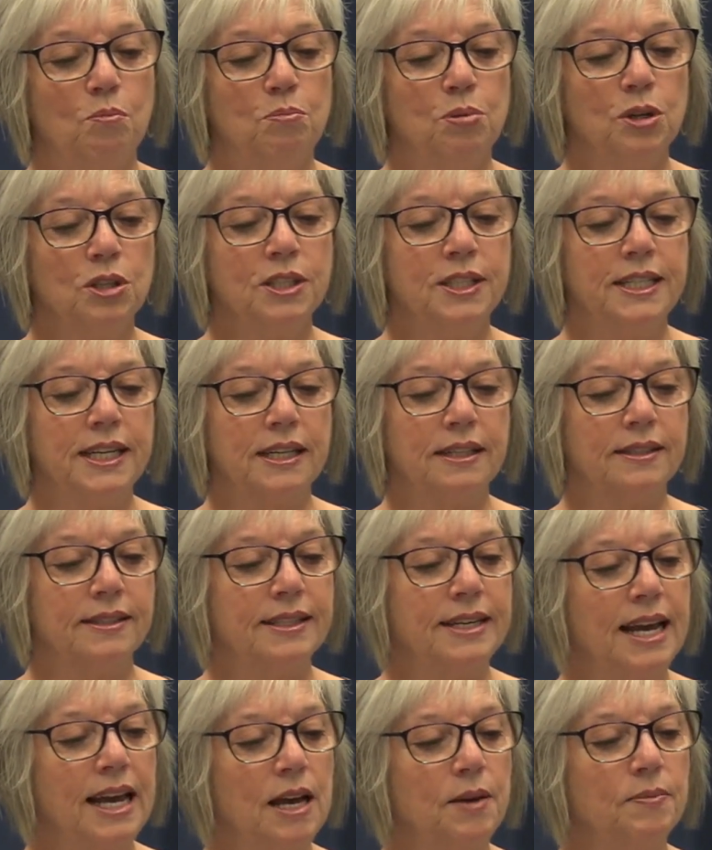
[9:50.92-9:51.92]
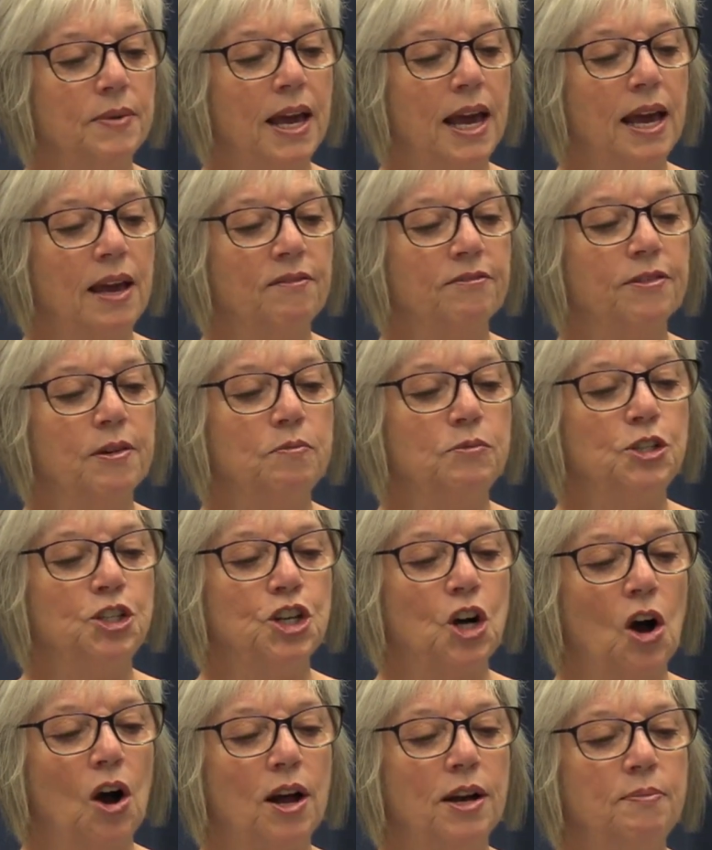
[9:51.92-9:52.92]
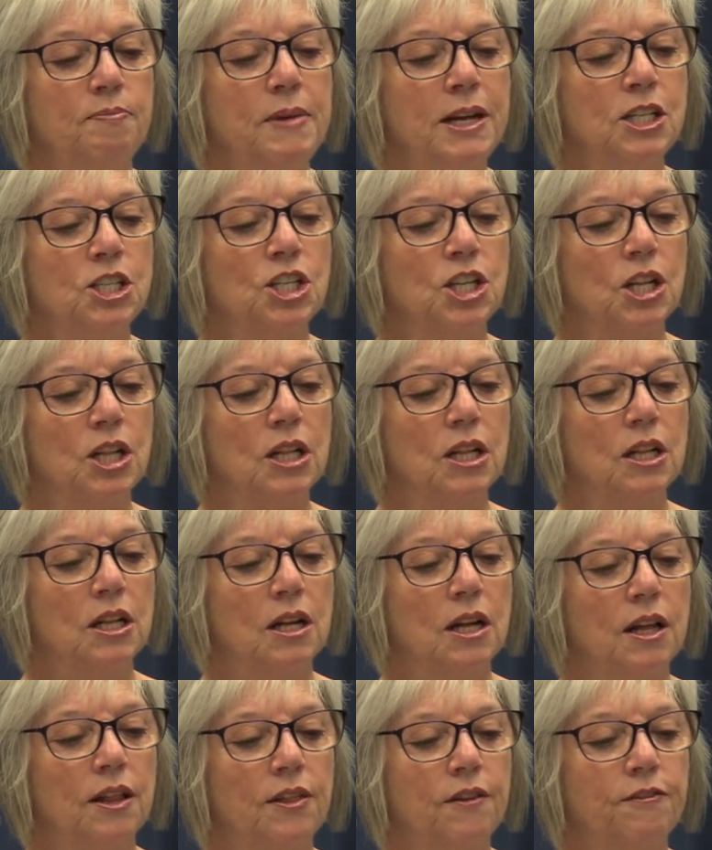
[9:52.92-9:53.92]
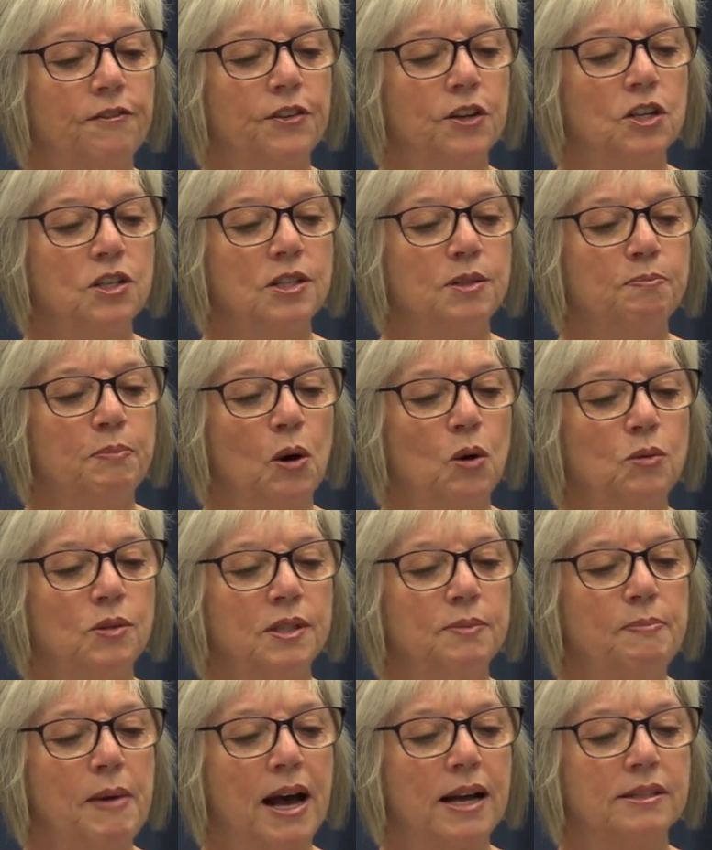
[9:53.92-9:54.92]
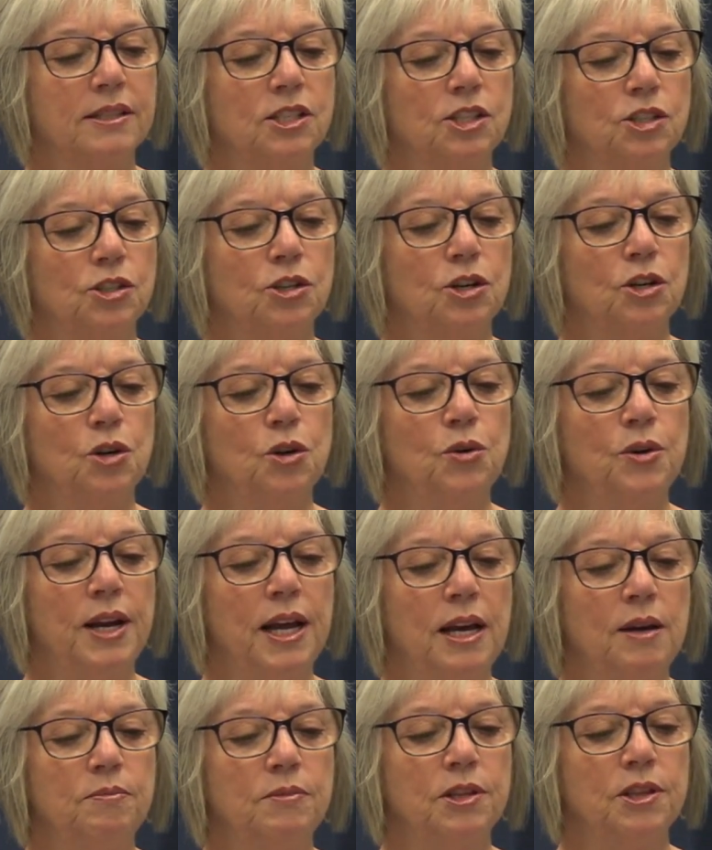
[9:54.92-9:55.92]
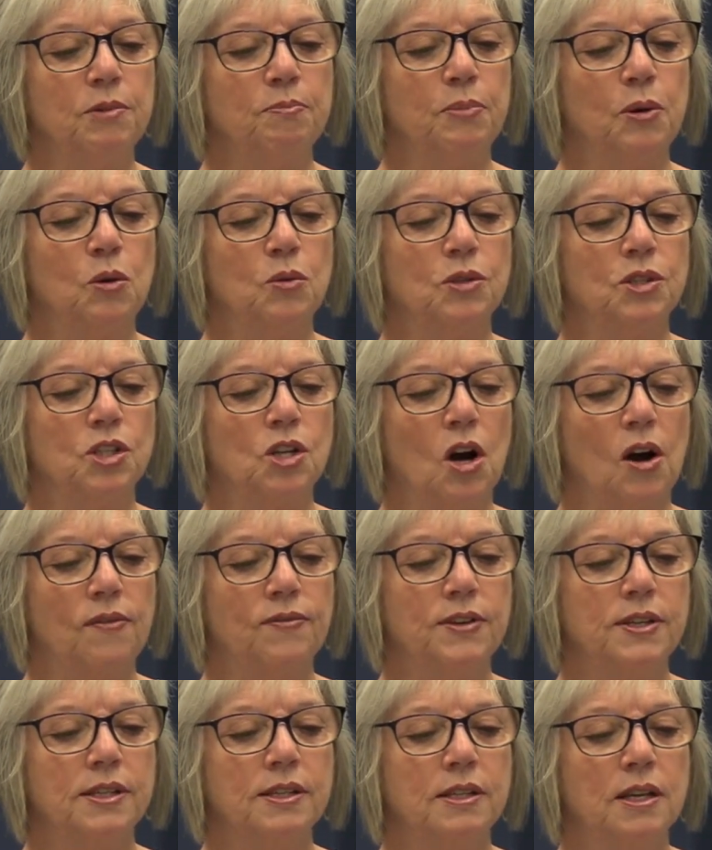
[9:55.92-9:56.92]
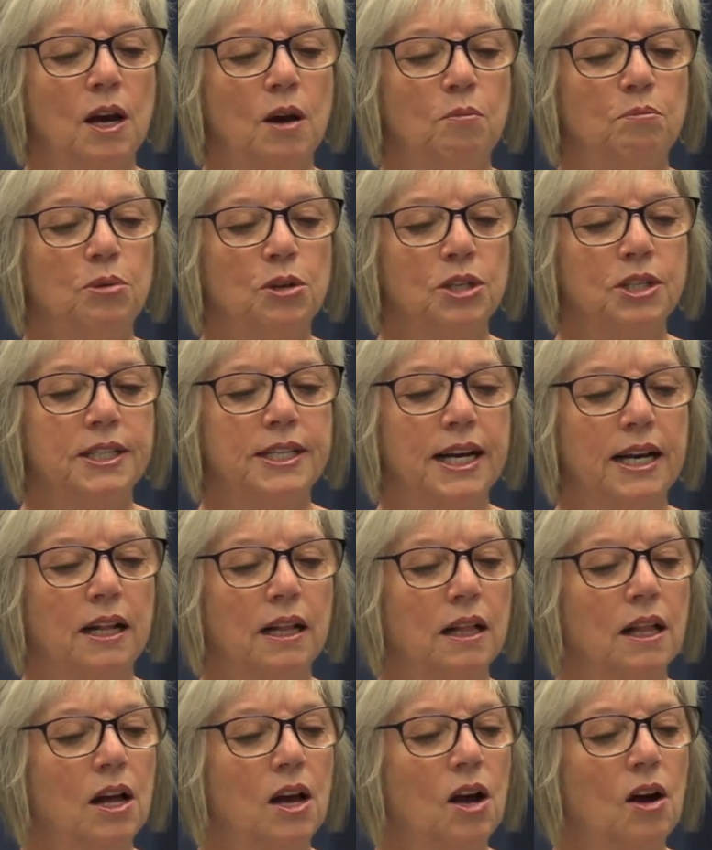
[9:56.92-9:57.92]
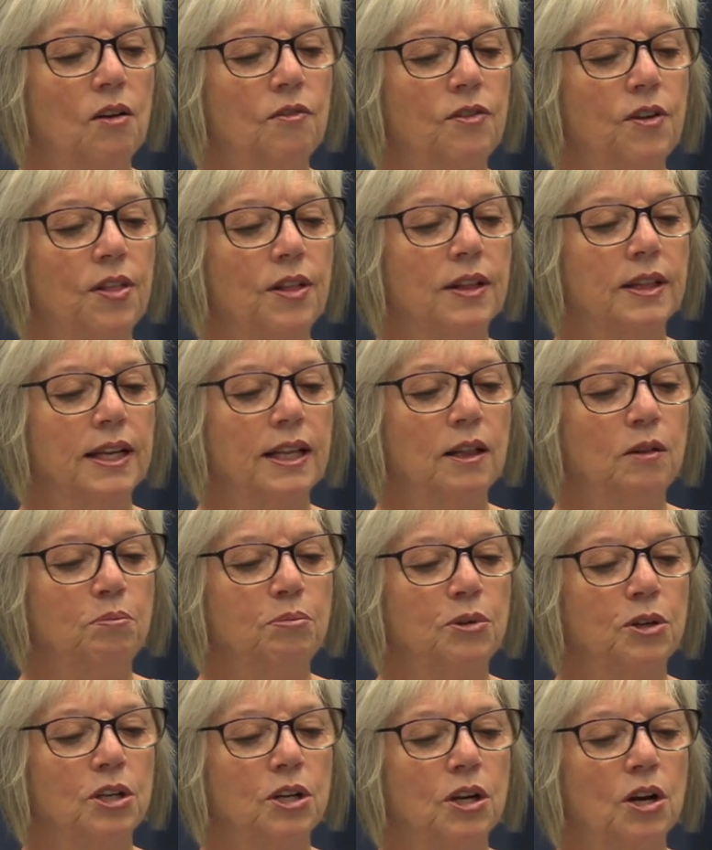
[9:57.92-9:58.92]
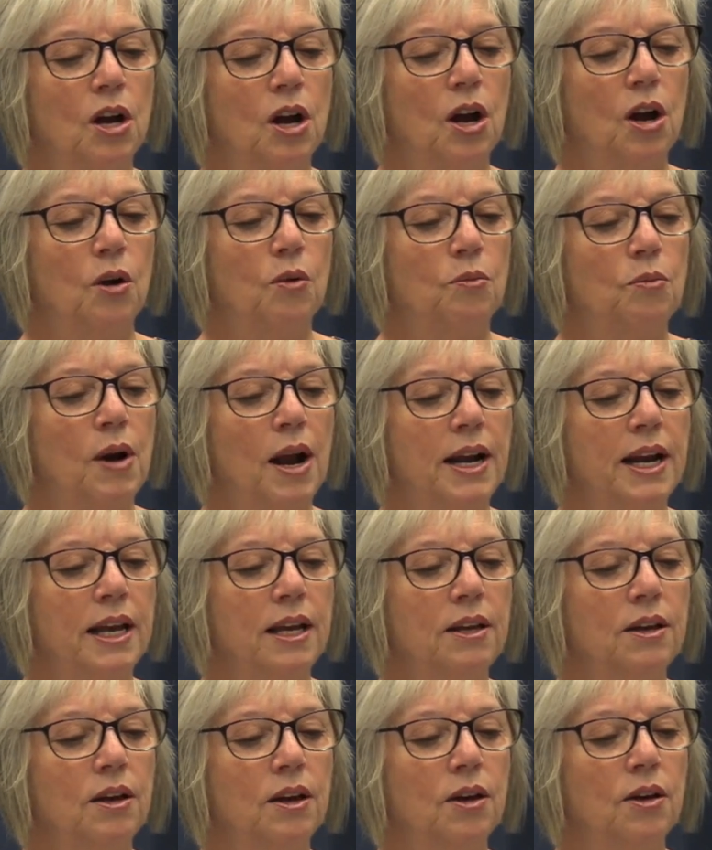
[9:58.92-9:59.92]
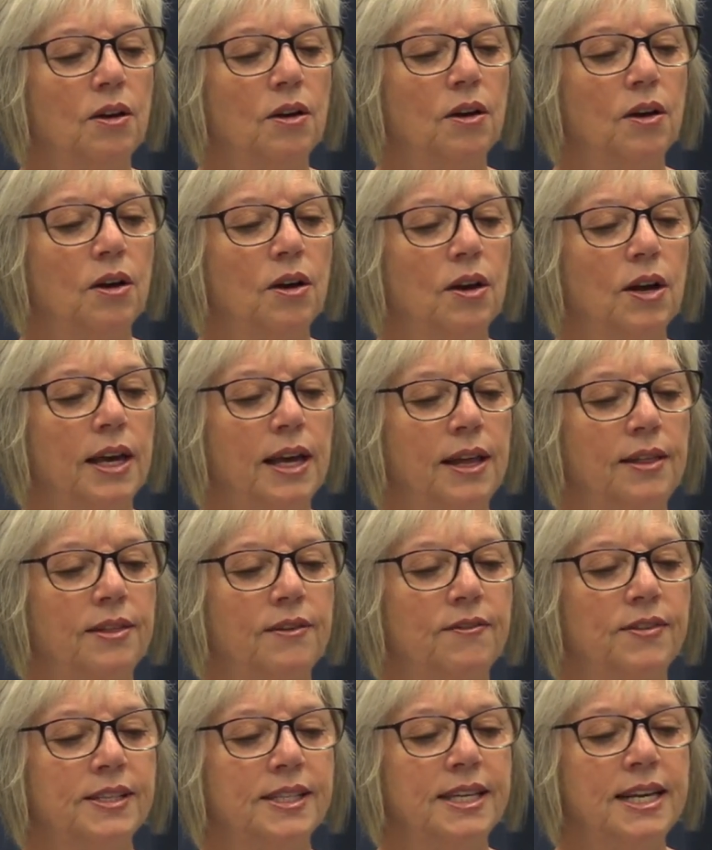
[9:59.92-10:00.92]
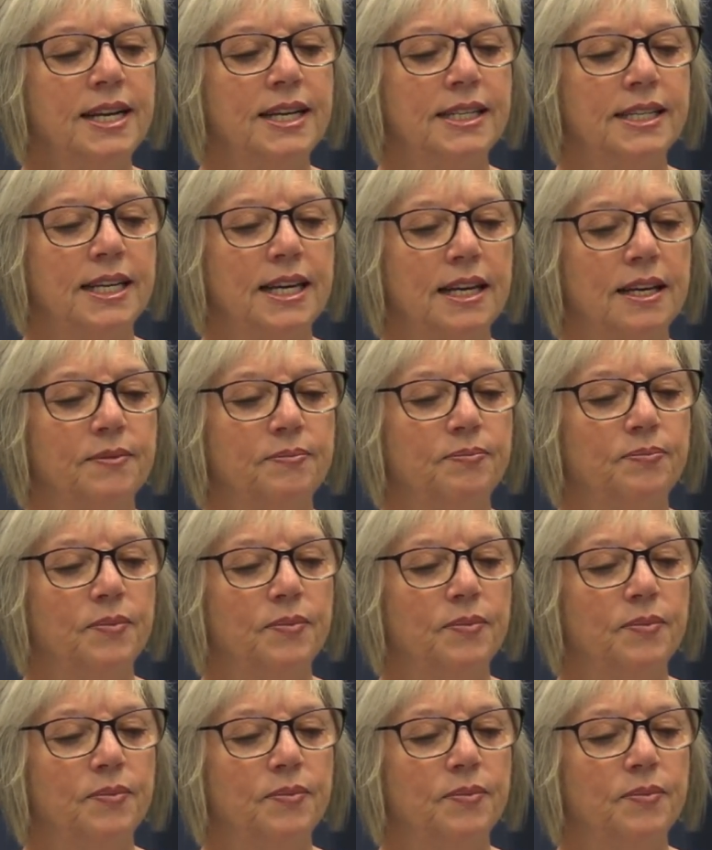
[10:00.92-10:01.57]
Brookdale's name came from John Mitchell, the first postmaster who named the post office Brookdale for the little brook running in the vicinity.